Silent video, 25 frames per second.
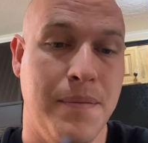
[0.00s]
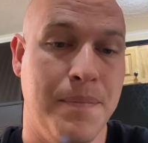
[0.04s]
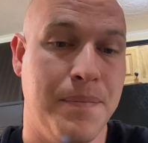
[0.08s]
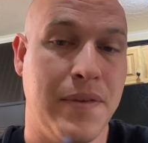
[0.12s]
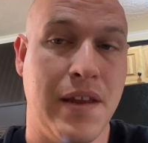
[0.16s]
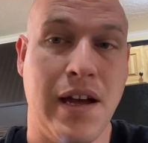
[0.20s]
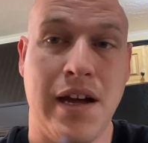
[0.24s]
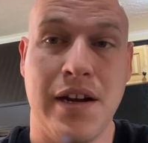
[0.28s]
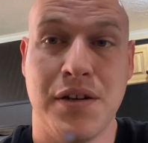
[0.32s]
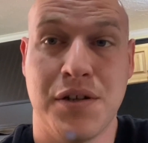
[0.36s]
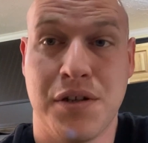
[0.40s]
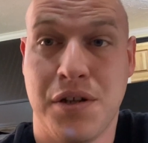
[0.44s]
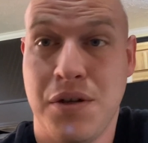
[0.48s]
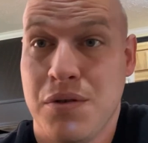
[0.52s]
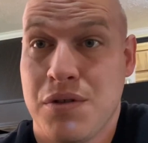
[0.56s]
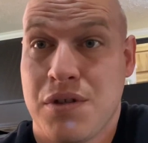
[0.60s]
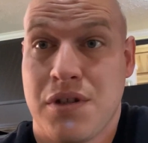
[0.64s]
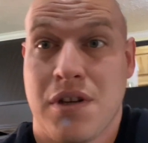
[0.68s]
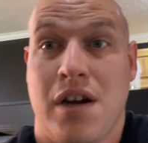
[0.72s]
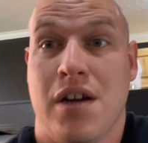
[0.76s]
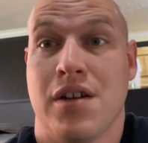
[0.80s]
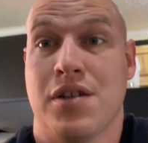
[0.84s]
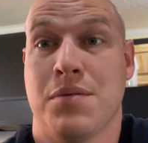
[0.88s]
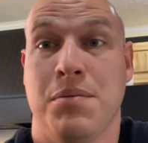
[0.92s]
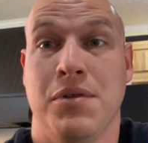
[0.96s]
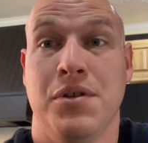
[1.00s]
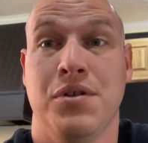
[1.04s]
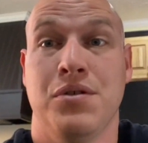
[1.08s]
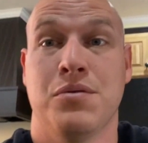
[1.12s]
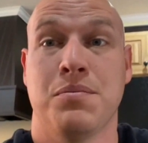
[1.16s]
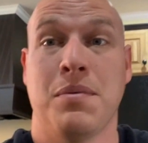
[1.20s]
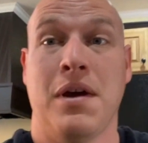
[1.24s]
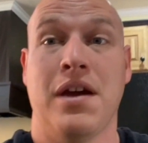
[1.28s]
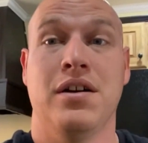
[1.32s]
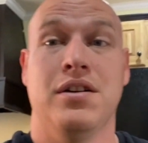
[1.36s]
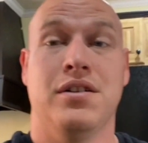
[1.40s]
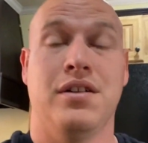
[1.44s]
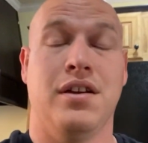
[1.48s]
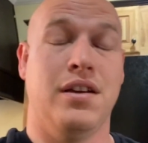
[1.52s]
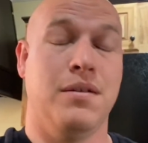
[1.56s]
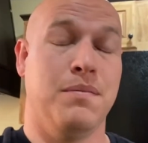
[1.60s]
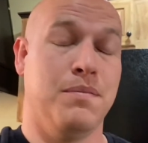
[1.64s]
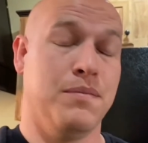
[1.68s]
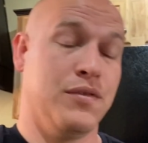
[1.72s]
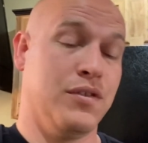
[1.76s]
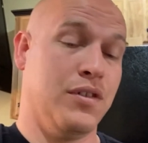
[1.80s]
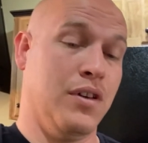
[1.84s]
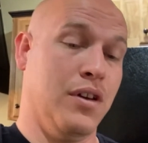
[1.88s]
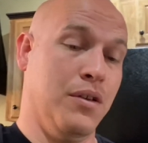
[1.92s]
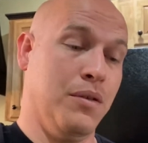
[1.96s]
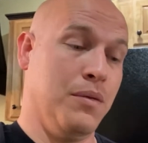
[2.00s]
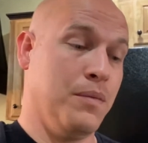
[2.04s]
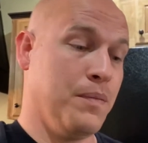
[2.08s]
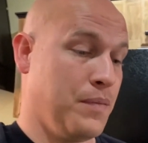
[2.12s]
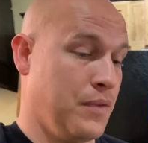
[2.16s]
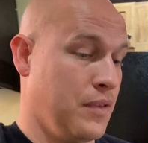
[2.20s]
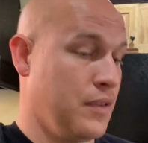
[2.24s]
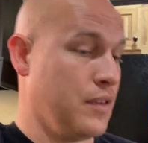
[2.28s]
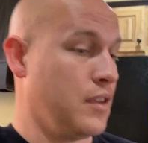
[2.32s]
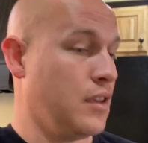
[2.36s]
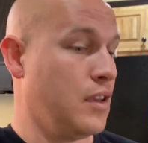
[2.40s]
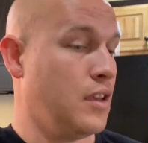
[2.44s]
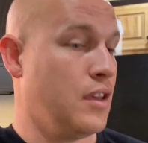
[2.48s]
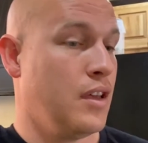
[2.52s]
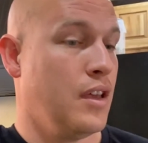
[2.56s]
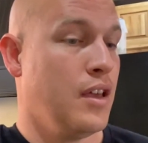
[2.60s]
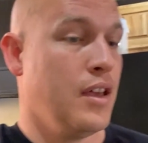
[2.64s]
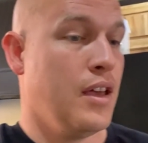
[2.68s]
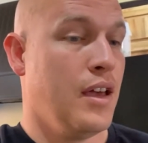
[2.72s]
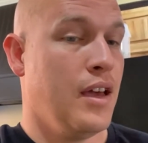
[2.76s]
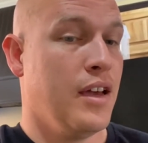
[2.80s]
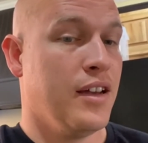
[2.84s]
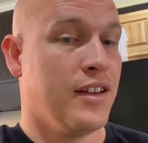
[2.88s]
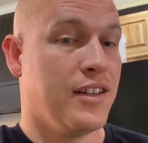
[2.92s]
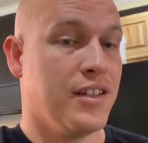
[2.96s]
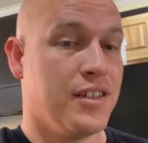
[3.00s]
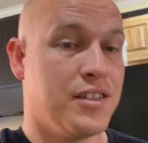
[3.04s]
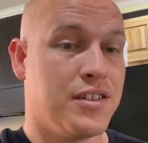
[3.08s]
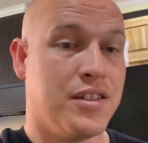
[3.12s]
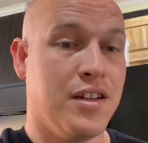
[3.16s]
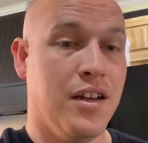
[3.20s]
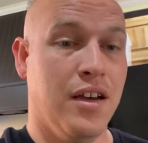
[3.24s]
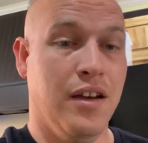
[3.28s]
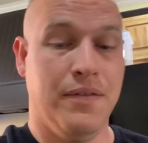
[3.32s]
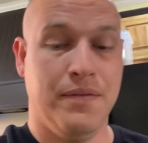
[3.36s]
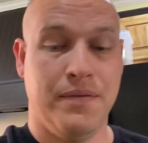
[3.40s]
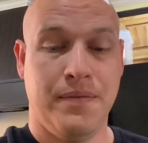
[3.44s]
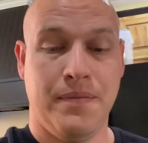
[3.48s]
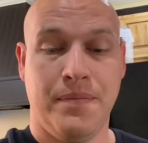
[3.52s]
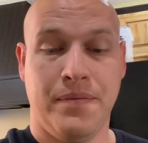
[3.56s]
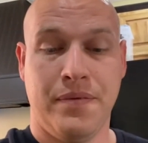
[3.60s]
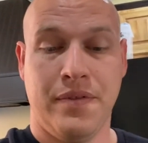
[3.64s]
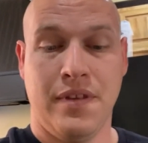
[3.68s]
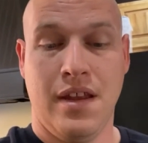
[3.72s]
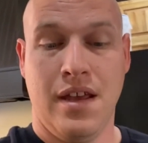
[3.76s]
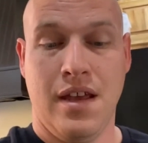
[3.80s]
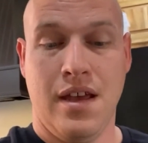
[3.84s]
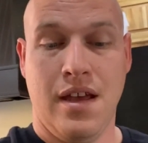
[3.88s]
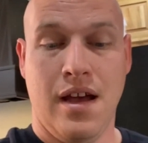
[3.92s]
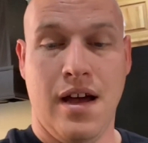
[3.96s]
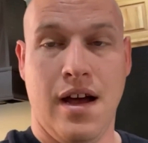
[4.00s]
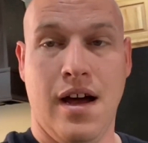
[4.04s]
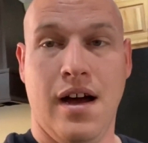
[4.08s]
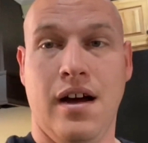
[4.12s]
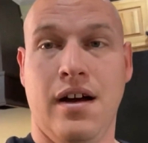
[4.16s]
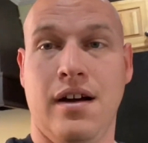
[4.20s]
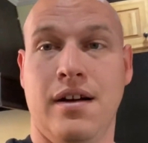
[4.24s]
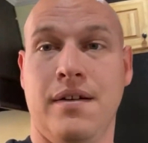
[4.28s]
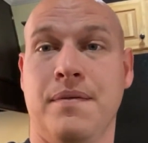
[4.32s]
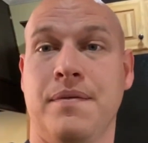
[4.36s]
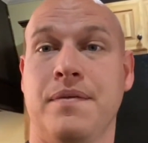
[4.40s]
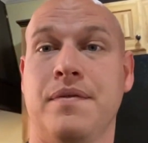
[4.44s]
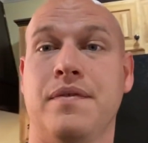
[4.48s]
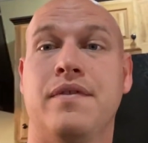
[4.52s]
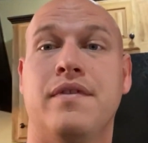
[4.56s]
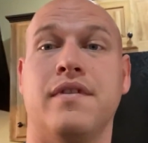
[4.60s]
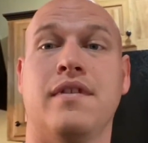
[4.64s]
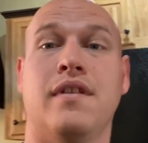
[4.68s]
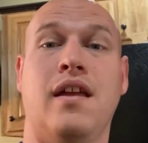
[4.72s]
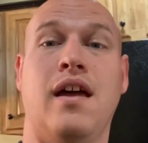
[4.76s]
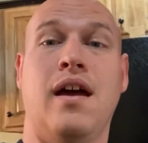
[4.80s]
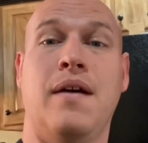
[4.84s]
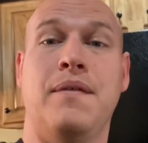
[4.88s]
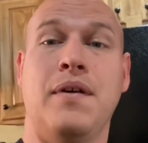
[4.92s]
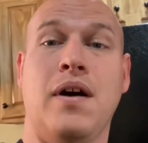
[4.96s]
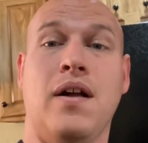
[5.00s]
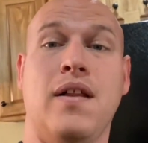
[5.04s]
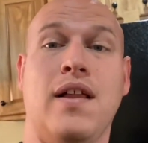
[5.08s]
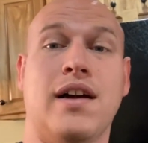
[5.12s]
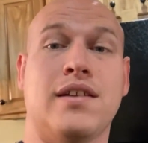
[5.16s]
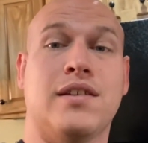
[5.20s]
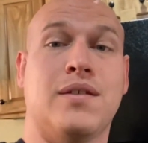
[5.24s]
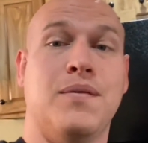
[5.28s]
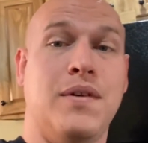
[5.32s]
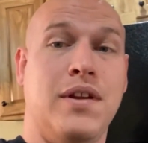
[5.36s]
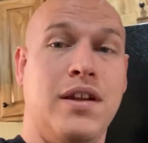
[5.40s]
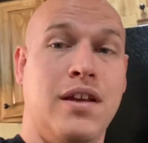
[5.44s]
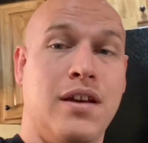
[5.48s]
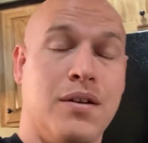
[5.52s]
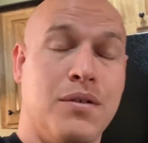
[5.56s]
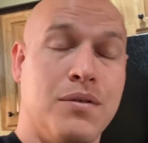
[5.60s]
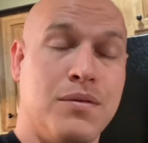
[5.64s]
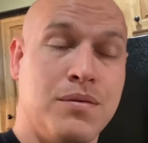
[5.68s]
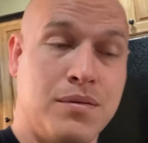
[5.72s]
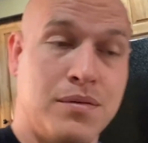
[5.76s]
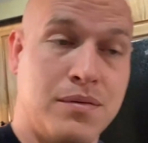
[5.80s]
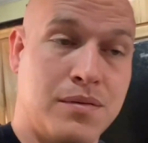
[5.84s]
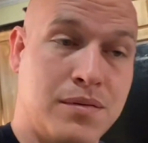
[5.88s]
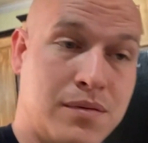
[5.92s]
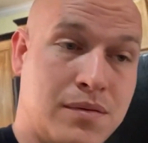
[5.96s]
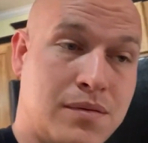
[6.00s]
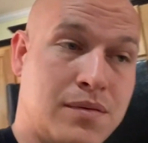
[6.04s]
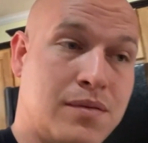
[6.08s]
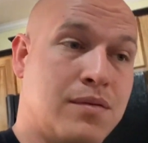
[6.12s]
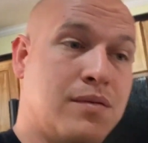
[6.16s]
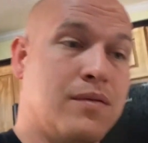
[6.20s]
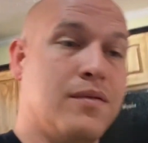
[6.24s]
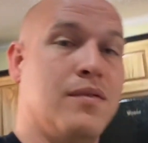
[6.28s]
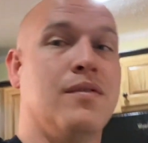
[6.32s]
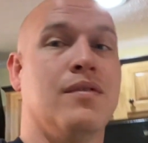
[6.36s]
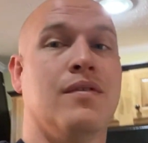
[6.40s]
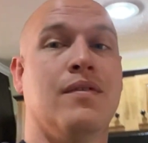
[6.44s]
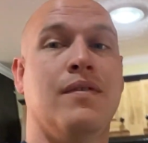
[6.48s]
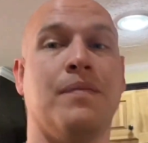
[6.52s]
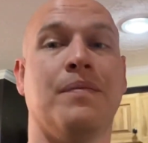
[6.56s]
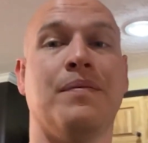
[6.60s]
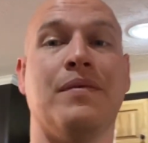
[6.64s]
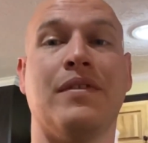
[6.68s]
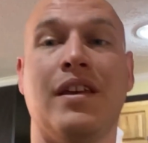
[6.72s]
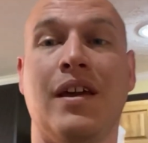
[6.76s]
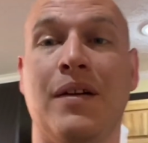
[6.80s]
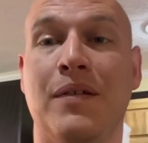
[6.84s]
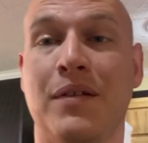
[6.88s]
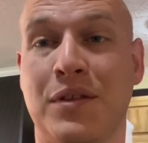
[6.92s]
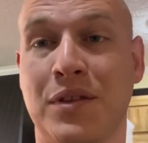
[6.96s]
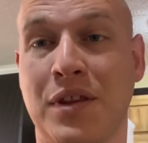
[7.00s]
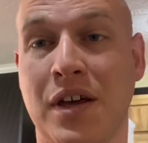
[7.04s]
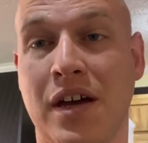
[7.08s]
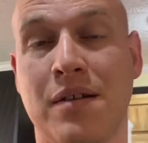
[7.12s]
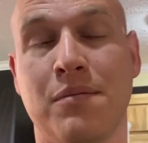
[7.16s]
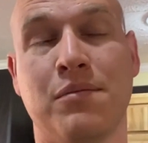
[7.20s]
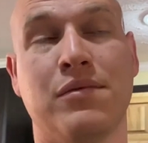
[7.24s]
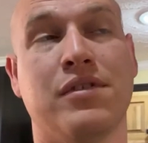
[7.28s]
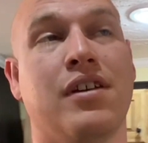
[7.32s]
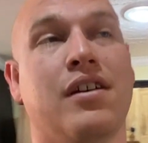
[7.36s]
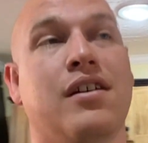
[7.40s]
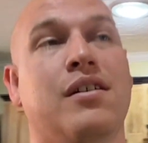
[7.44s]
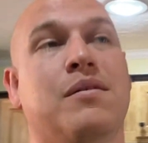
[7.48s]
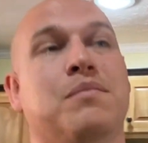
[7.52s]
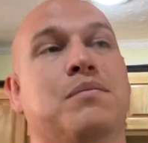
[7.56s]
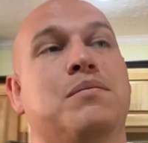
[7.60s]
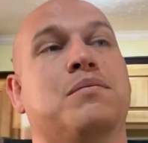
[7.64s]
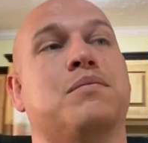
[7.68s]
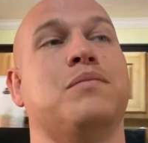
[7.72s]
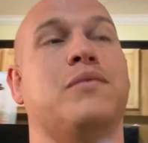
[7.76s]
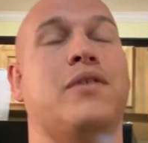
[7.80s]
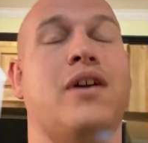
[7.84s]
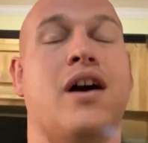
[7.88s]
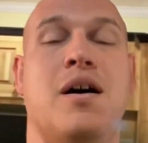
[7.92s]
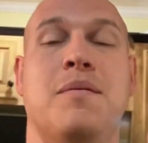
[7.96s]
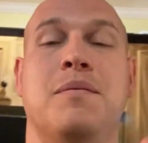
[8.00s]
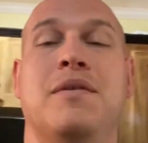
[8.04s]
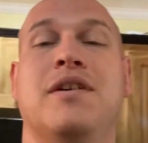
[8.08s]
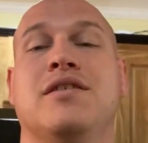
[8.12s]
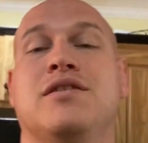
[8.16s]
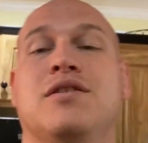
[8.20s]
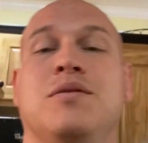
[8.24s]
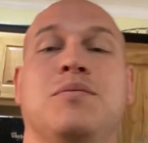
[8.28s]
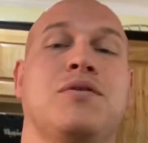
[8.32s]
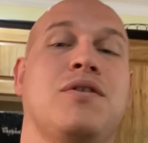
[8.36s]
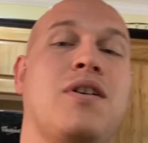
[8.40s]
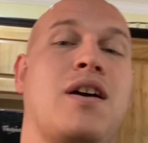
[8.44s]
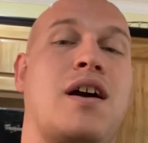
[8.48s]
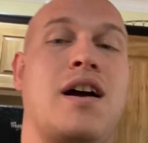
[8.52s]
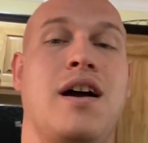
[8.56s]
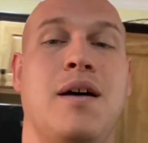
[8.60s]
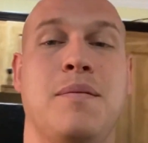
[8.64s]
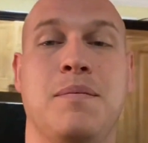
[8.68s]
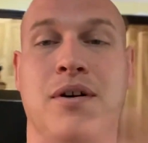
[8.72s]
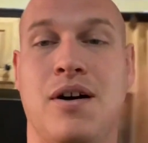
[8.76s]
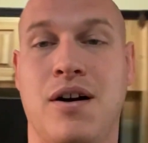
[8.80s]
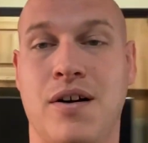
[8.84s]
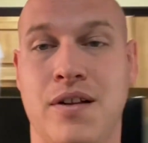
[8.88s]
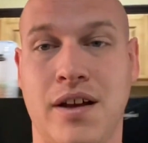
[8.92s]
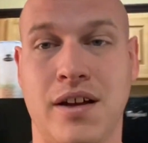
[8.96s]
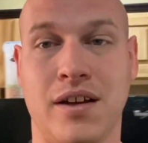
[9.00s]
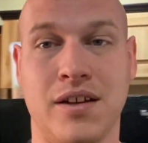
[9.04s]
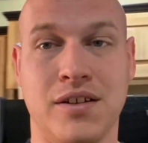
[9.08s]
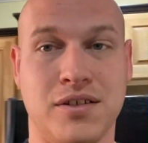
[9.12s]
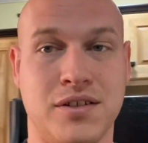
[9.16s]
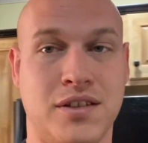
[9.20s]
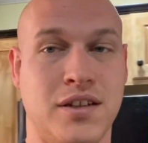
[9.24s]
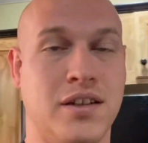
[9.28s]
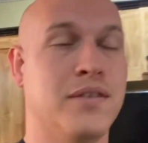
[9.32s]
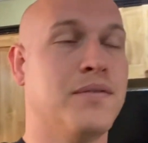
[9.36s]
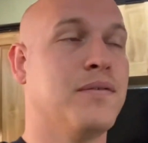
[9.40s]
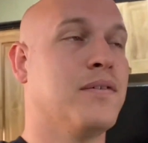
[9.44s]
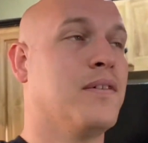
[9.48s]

I just use Scotch Blues painter tape, so good stuff. If y'all liked the video, give it a thumbs up, comment, subscribe, all that good stuff.